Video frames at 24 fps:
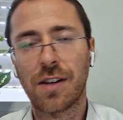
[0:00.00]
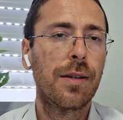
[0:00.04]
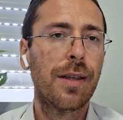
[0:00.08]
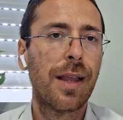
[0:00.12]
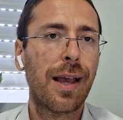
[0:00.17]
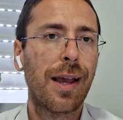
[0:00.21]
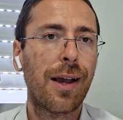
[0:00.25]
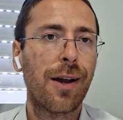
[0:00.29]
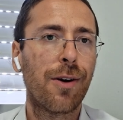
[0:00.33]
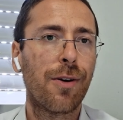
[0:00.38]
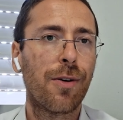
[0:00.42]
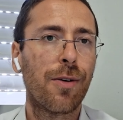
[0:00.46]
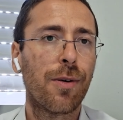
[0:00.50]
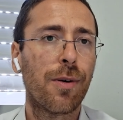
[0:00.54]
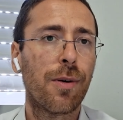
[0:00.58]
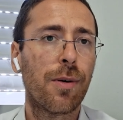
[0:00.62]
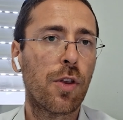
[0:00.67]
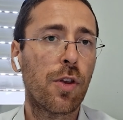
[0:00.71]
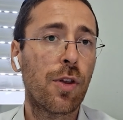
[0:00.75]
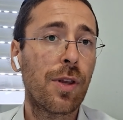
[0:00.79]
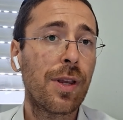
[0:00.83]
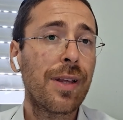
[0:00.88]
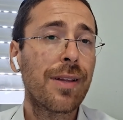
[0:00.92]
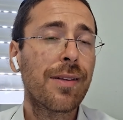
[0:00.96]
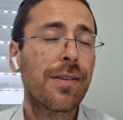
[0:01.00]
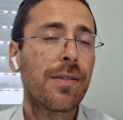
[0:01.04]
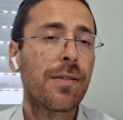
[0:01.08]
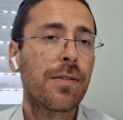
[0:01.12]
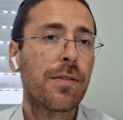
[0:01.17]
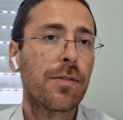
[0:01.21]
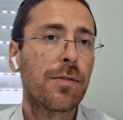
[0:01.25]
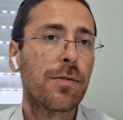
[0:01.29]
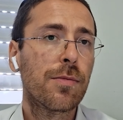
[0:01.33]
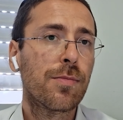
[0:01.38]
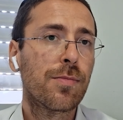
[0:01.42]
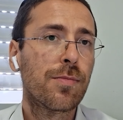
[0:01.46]
Now, you need
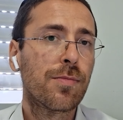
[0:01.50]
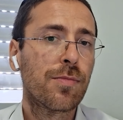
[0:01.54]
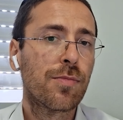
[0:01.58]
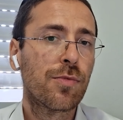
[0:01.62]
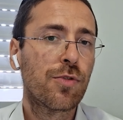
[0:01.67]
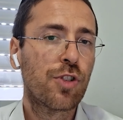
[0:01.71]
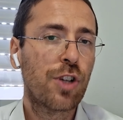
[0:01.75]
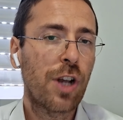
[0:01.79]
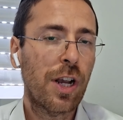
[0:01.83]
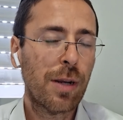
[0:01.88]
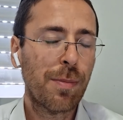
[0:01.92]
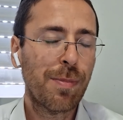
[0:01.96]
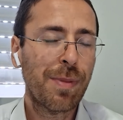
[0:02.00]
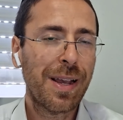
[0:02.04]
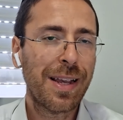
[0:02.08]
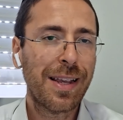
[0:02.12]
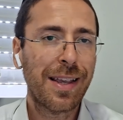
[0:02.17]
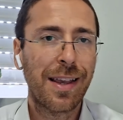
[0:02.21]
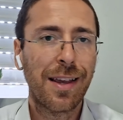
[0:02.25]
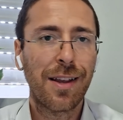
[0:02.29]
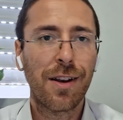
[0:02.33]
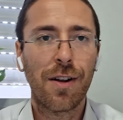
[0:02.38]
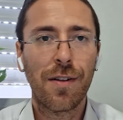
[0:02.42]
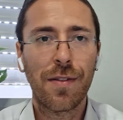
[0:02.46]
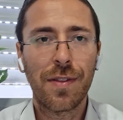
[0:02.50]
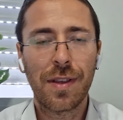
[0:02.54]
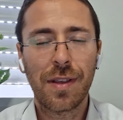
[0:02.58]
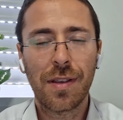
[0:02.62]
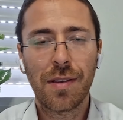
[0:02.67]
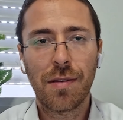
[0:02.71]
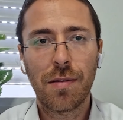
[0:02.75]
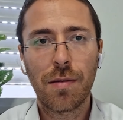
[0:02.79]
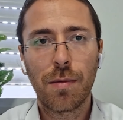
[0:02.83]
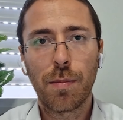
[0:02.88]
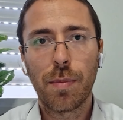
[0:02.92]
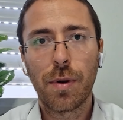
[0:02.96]
to check back in on
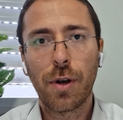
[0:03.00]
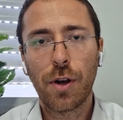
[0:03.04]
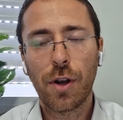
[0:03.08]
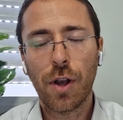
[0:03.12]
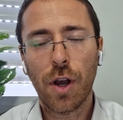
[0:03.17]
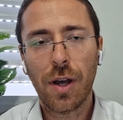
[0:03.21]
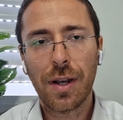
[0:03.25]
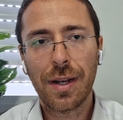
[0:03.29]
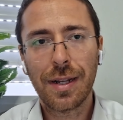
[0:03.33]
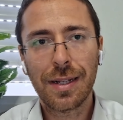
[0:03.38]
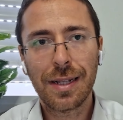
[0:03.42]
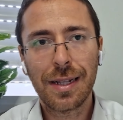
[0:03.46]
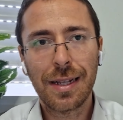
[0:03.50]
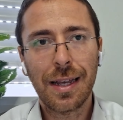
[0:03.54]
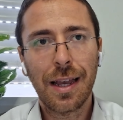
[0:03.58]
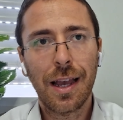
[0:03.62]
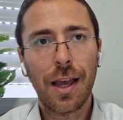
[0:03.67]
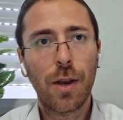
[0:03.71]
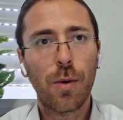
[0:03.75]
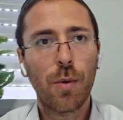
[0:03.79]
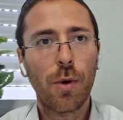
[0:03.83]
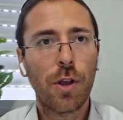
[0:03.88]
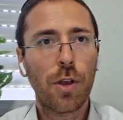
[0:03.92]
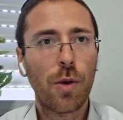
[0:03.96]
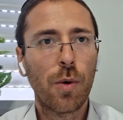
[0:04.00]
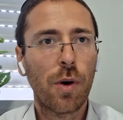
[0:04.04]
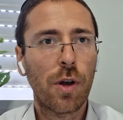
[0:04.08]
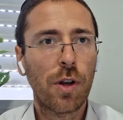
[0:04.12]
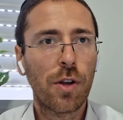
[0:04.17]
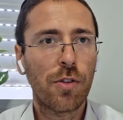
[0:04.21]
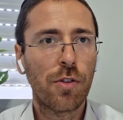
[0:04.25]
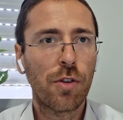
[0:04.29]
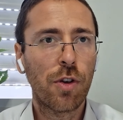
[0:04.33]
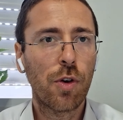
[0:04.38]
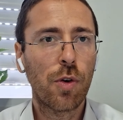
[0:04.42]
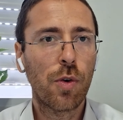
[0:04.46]
these periodically, and what you want
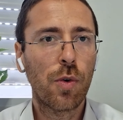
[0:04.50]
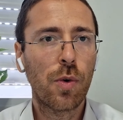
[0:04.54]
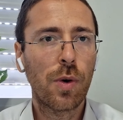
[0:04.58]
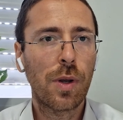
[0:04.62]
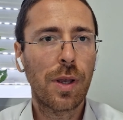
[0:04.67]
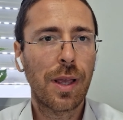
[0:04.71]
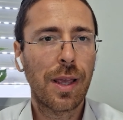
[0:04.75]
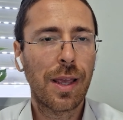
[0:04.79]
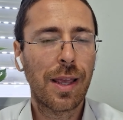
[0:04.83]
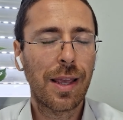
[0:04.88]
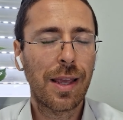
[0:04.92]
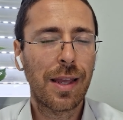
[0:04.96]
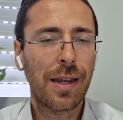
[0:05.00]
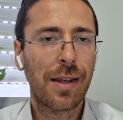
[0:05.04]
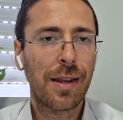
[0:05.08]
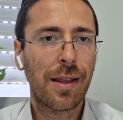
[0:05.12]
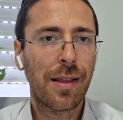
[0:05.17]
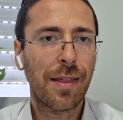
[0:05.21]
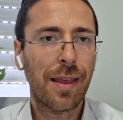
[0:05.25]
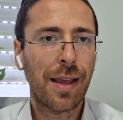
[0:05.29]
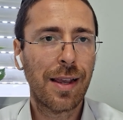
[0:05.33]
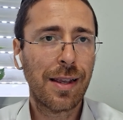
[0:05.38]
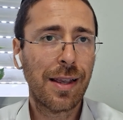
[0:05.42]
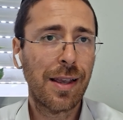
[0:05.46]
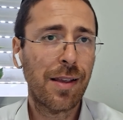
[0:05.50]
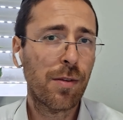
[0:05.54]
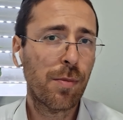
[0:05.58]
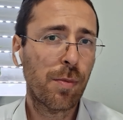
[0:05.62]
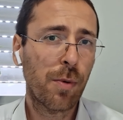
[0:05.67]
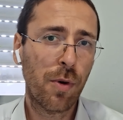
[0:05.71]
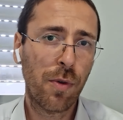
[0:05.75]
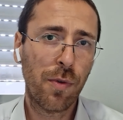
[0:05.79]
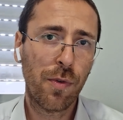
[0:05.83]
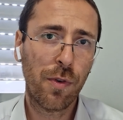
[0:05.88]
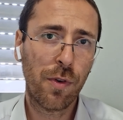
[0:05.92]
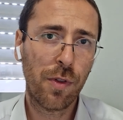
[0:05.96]
to do in that case,
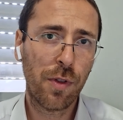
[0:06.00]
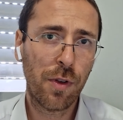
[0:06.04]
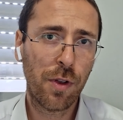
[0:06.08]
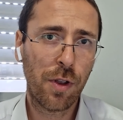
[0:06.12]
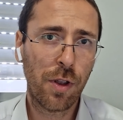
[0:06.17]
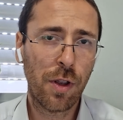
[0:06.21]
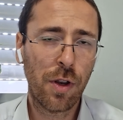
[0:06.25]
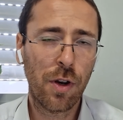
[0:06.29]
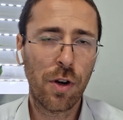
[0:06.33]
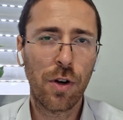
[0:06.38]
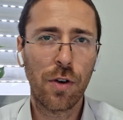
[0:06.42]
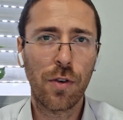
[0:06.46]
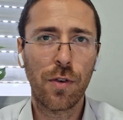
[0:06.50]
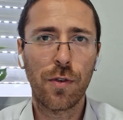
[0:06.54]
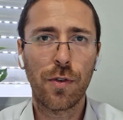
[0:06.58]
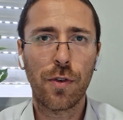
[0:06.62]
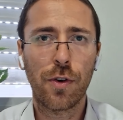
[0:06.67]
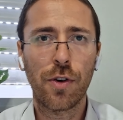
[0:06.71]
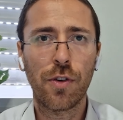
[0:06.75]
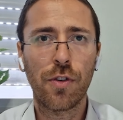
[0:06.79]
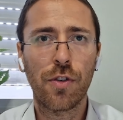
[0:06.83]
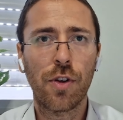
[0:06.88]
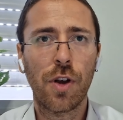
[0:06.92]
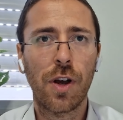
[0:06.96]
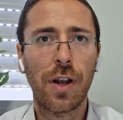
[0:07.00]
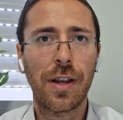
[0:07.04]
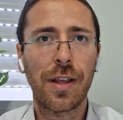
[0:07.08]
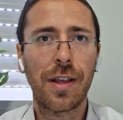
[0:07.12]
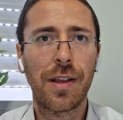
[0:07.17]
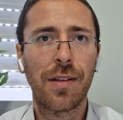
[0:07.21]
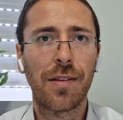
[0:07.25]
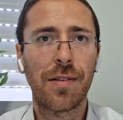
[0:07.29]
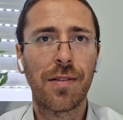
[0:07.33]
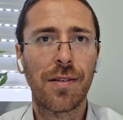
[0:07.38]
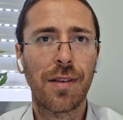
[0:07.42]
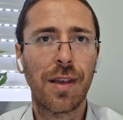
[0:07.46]
both for the first
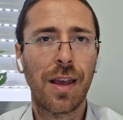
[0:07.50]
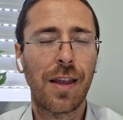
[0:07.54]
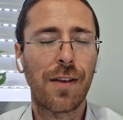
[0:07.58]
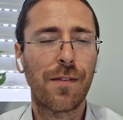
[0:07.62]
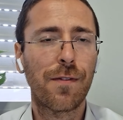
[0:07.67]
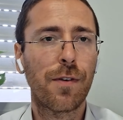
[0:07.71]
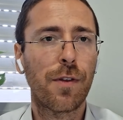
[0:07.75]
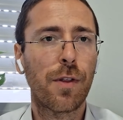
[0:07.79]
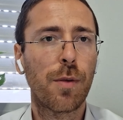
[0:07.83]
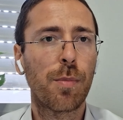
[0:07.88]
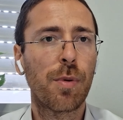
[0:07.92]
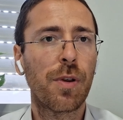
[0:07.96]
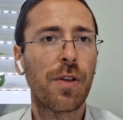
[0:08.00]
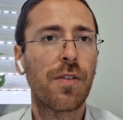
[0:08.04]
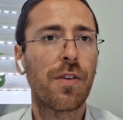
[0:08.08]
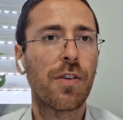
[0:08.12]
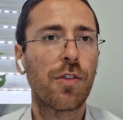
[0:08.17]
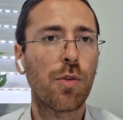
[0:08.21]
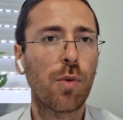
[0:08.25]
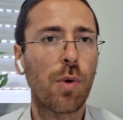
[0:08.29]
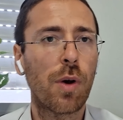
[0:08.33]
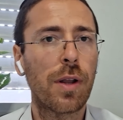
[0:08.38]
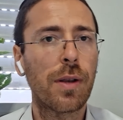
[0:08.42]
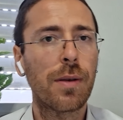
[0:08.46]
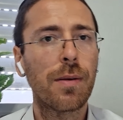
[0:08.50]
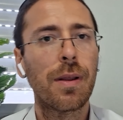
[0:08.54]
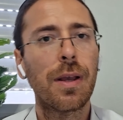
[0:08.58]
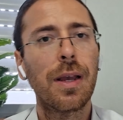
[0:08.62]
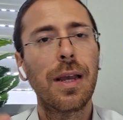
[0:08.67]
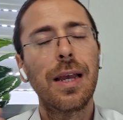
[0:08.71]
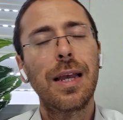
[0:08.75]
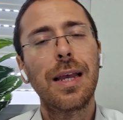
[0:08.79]
audience and for the previous one,